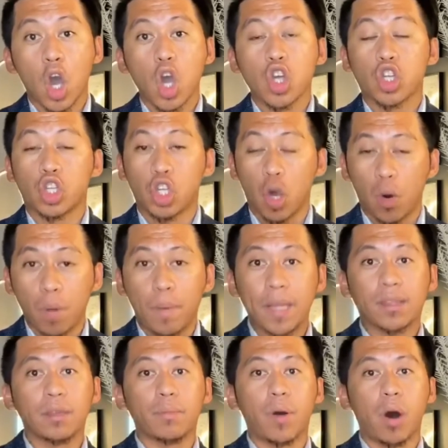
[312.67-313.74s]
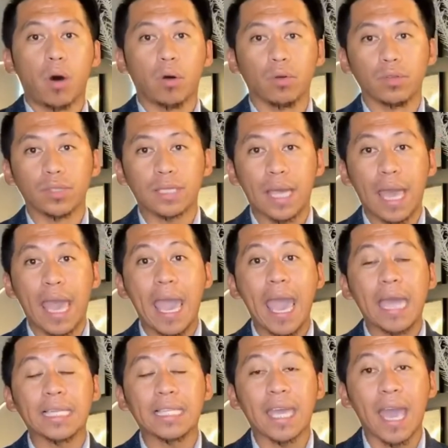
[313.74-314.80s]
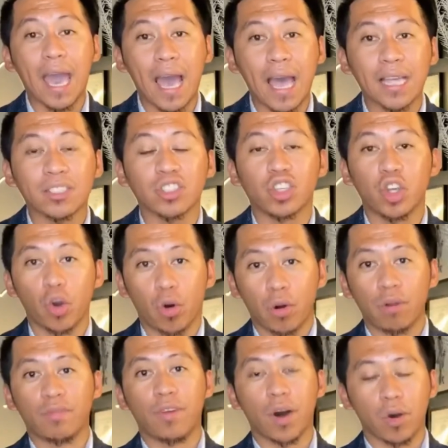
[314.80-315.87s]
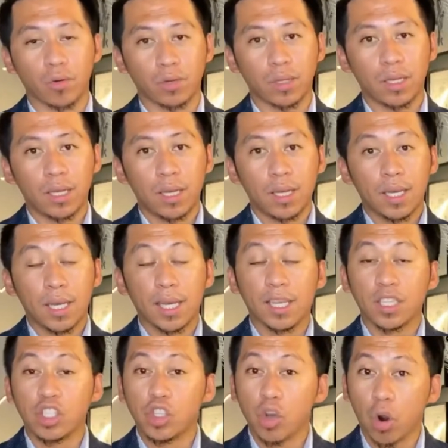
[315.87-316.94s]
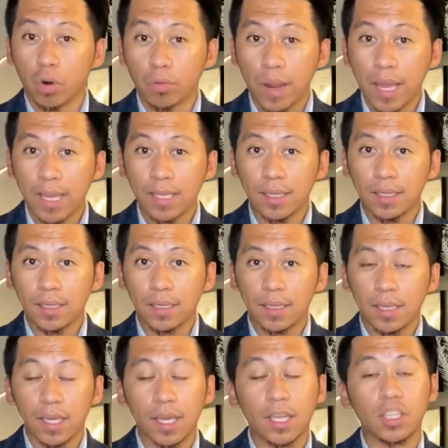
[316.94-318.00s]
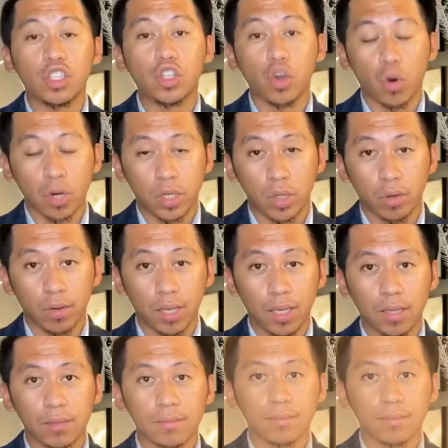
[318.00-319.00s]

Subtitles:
Show up at the polls and cast your vote. It is your right. It is your duty.